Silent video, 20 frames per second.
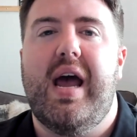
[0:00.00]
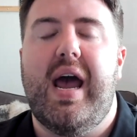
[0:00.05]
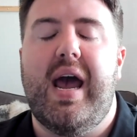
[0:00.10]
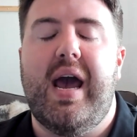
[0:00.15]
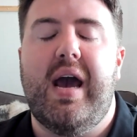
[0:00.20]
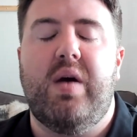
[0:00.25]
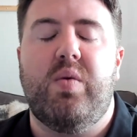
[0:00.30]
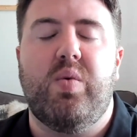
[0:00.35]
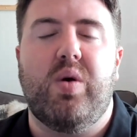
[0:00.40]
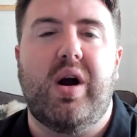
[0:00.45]

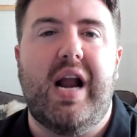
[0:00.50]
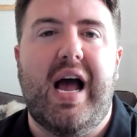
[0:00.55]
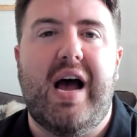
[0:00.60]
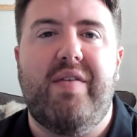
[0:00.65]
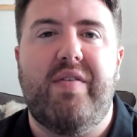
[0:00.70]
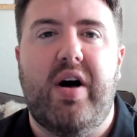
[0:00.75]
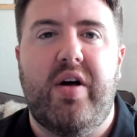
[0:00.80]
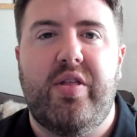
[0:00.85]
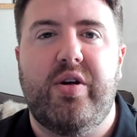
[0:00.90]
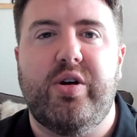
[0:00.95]
And we're going to
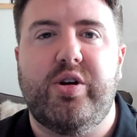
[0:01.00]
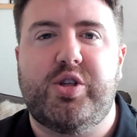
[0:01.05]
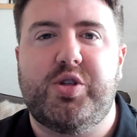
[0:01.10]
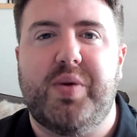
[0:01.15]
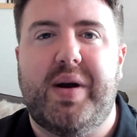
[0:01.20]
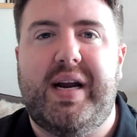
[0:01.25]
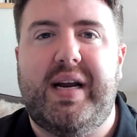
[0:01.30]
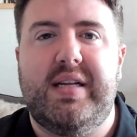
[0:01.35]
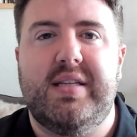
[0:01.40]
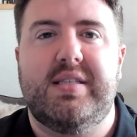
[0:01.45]
have other
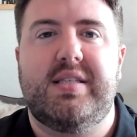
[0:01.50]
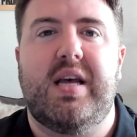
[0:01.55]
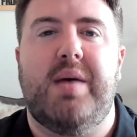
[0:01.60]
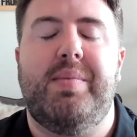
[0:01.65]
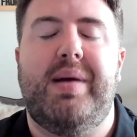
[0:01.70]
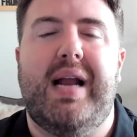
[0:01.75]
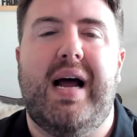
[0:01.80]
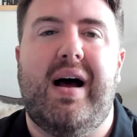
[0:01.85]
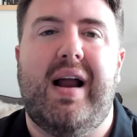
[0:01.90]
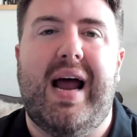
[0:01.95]
trainings
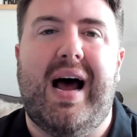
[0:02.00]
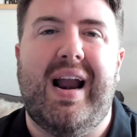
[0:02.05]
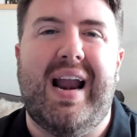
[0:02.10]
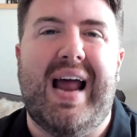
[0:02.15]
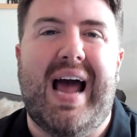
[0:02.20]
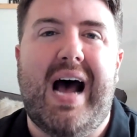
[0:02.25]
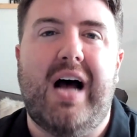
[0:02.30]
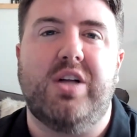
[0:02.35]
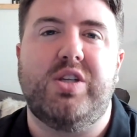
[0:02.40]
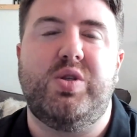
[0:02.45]
coming out on
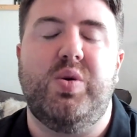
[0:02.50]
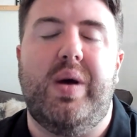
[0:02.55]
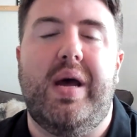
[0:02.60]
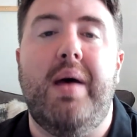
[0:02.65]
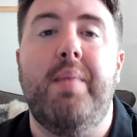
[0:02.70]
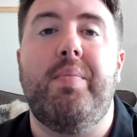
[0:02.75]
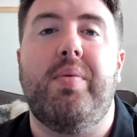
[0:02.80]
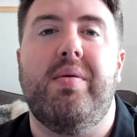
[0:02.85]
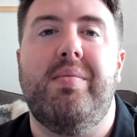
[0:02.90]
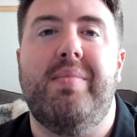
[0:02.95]
how to
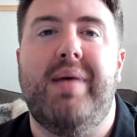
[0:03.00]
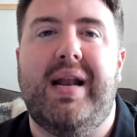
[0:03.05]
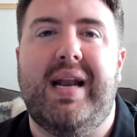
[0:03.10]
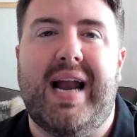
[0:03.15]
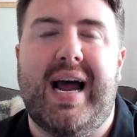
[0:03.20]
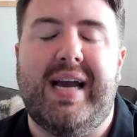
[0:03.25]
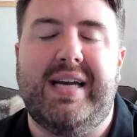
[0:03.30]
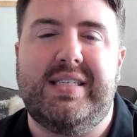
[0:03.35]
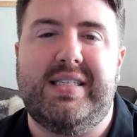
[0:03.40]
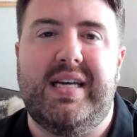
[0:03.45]
implement an
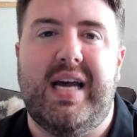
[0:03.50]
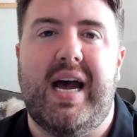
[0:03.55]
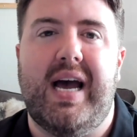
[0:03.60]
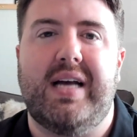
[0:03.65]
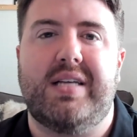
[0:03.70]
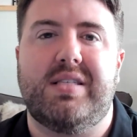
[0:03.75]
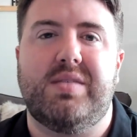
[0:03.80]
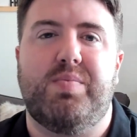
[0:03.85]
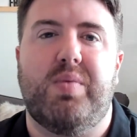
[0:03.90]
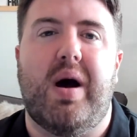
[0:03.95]

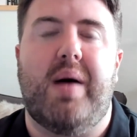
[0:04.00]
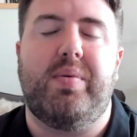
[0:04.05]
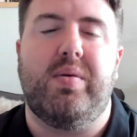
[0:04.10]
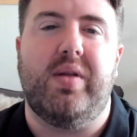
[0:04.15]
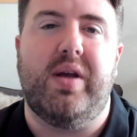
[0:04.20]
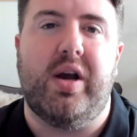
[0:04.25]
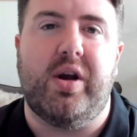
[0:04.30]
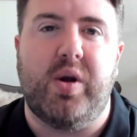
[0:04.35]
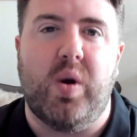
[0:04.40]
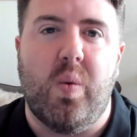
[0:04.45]
IDX
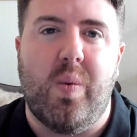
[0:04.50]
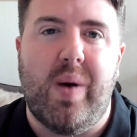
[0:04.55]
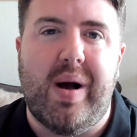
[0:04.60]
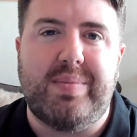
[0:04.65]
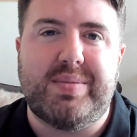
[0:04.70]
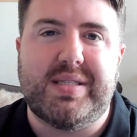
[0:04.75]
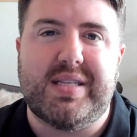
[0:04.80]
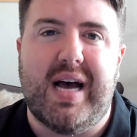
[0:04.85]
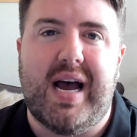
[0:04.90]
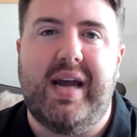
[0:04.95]
properly on your
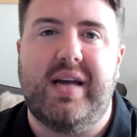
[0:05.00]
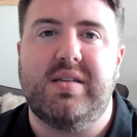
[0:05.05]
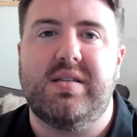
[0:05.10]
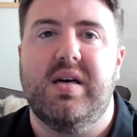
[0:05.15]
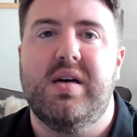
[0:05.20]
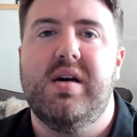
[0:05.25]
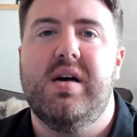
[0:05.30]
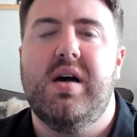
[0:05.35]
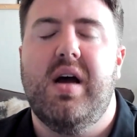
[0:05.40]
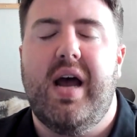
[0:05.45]
website
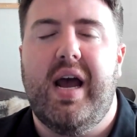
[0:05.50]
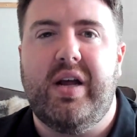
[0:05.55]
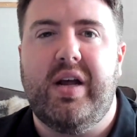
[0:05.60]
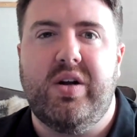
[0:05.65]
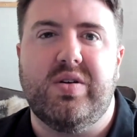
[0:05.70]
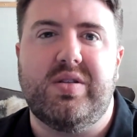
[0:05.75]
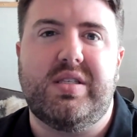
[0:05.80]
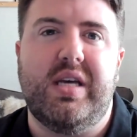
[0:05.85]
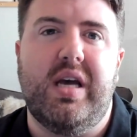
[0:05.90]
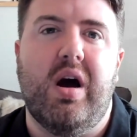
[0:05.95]
and
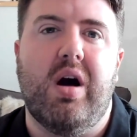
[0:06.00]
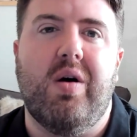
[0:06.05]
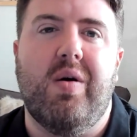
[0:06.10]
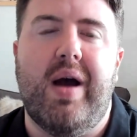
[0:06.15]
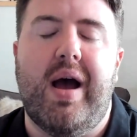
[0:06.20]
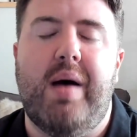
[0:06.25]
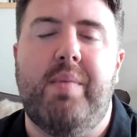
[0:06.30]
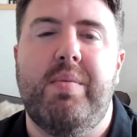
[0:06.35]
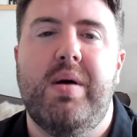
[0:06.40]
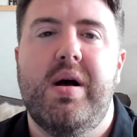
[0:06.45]
your
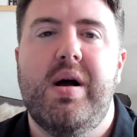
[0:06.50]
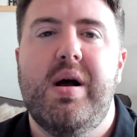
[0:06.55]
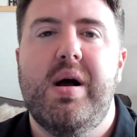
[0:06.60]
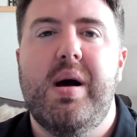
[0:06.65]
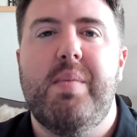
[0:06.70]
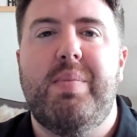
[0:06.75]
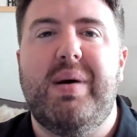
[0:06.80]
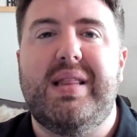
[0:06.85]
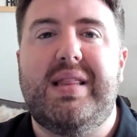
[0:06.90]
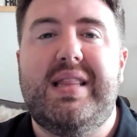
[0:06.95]
CRM.
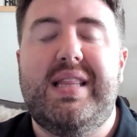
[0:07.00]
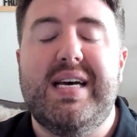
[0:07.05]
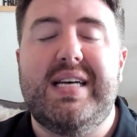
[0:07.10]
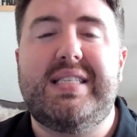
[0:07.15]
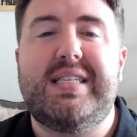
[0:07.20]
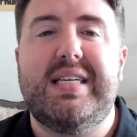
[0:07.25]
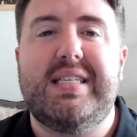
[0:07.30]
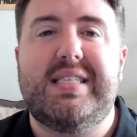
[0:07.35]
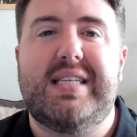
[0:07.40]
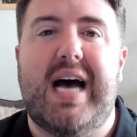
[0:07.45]
But
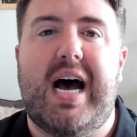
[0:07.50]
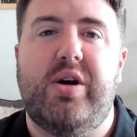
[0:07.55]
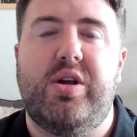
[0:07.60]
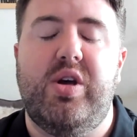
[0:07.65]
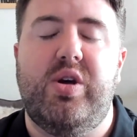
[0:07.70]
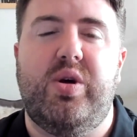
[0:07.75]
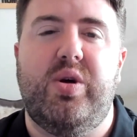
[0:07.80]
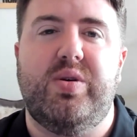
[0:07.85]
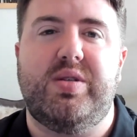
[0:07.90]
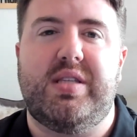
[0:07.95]
this is how
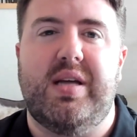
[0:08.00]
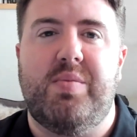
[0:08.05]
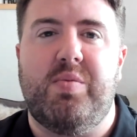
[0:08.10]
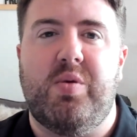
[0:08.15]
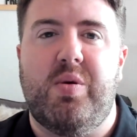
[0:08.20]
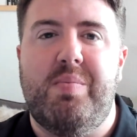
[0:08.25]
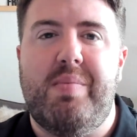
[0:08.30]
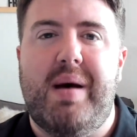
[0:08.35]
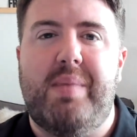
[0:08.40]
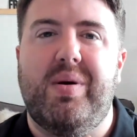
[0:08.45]
you use them.
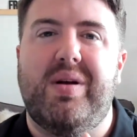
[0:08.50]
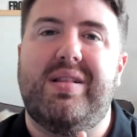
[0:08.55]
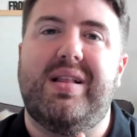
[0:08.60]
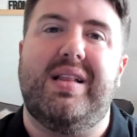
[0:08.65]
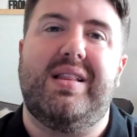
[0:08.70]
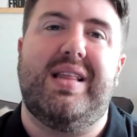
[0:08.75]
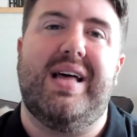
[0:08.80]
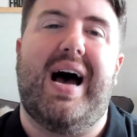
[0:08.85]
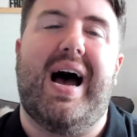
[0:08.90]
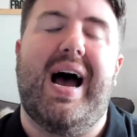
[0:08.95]
Remember
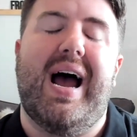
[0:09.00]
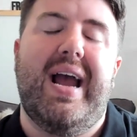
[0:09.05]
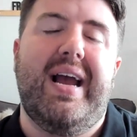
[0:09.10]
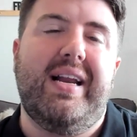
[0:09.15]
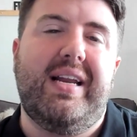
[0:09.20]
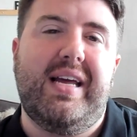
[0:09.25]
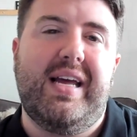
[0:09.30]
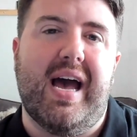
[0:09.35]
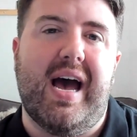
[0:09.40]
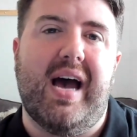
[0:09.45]
that the
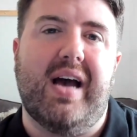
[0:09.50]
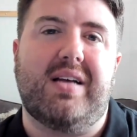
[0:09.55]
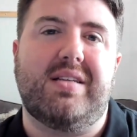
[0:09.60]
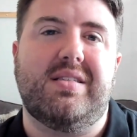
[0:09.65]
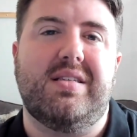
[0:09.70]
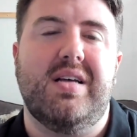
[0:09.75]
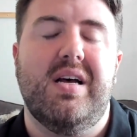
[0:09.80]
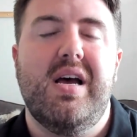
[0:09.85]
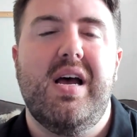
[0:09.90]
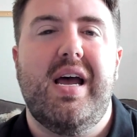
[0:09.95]

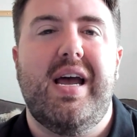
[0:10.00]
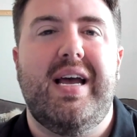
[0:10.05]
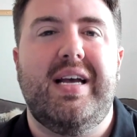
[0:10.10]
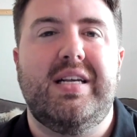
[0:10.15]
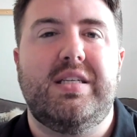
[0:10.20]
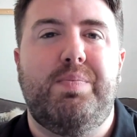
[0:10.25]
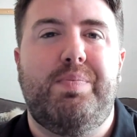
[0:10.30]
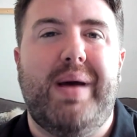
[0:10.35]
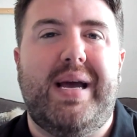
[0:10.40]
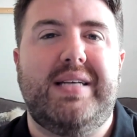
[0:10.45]
IDX
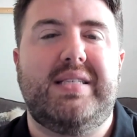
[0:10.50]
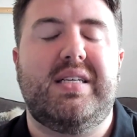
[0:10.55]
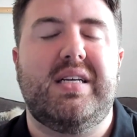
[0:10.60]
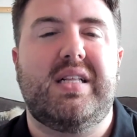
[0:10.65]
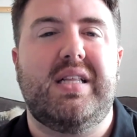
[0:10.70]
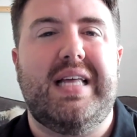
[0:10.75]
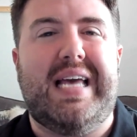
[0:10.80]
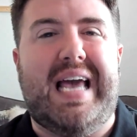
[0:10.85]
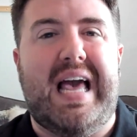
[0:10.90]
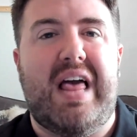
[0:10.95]
is
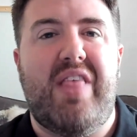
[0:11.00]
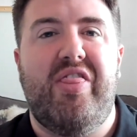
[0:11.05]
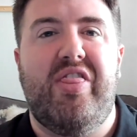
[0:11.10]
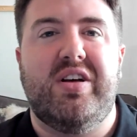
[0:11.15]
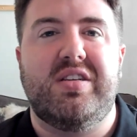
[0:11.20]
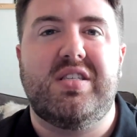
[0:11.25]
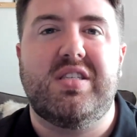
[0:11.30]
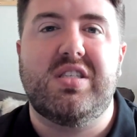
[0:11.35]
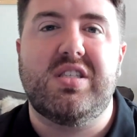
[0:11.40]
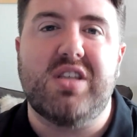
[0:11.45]
basically
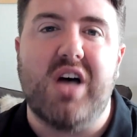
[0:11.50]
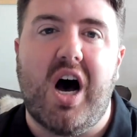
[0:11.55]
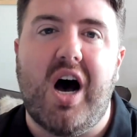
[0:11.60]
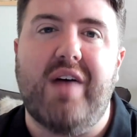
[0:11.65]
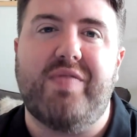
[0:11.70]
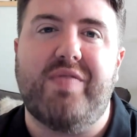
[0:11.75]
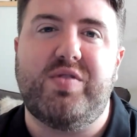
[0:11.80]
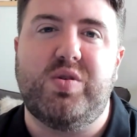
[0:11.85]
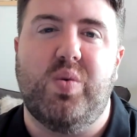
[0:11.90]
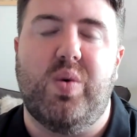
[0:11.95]
the
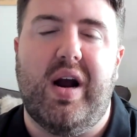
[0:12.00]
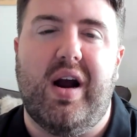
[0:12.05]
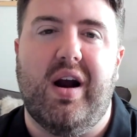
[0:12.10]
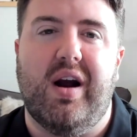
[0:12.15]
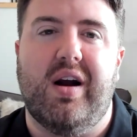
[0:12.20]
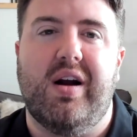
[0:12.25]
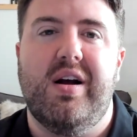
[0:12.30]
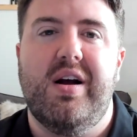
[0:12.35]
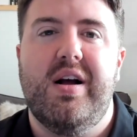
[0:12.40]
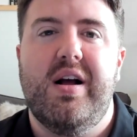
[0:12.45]

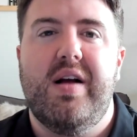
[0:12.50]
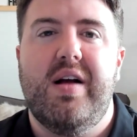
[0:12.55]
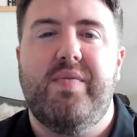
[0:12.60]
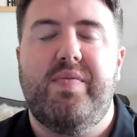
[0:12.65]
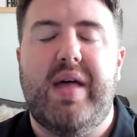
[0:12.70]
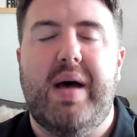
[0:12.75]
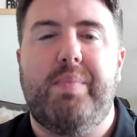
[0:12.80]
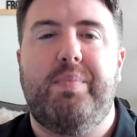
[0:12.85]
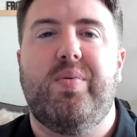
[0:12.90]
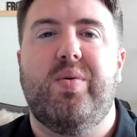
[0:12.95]
software
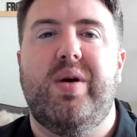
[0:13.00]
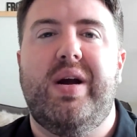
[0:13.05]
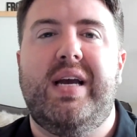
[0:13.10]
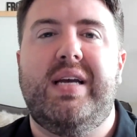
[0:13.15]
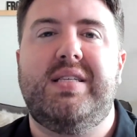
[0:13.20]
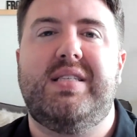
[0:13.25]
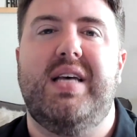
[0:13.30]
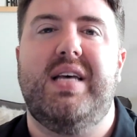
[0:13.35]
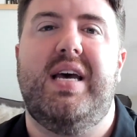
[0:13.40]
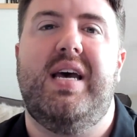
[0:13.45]
that
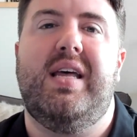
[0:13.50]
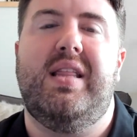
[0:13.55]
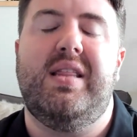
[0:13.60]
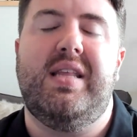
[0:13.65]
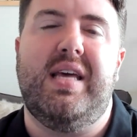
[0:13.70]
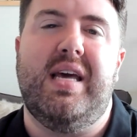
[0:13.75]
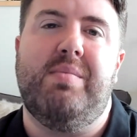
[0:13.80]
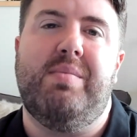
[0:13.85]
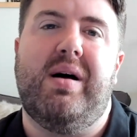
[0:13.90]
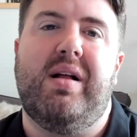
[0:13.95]
brings in
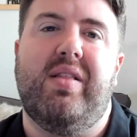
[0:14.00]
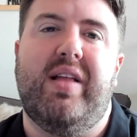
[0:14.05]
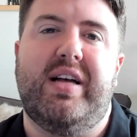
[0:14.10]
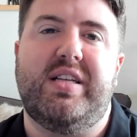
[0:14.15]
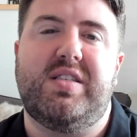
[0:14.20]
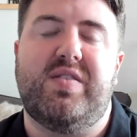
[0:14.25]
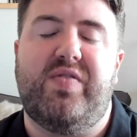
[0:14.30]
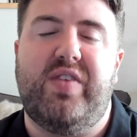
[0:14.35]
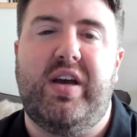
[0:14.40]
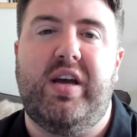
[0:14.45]
the
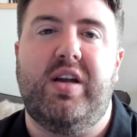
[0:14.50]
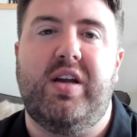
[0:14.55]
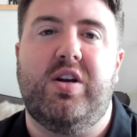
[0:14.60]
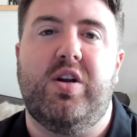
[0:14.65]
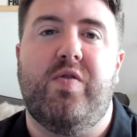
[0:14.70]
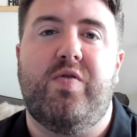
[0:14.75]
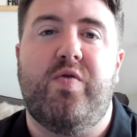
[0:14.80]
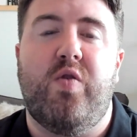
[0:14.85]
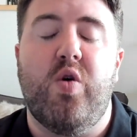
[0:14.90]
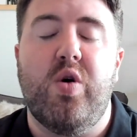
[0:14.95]
MLS feed
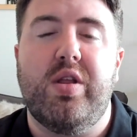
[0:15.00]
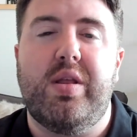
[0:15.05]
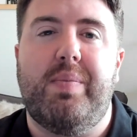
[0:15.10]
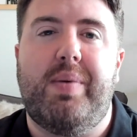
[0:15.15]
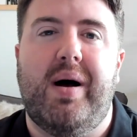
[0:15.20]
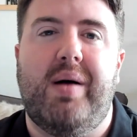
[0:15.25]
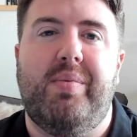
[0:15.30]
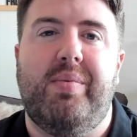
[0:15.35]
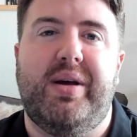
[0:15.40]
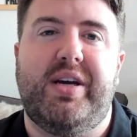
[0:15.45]
for the
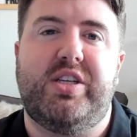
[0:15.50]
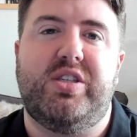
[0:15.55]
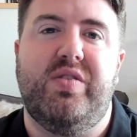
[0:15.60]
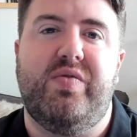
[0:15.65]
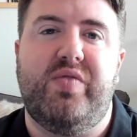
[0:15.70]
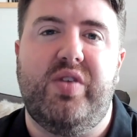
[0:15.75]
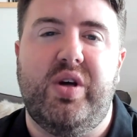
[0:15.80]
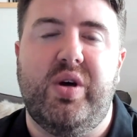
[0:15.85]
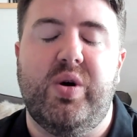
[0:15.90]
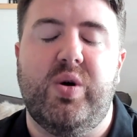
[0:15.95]
public to
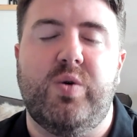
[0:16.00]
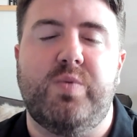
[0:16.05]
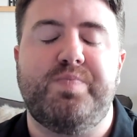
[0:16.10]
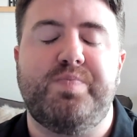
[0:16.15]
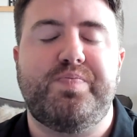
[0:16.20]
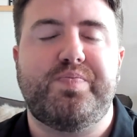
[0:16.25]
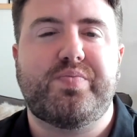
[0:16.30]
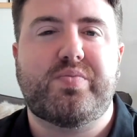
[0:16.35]
view,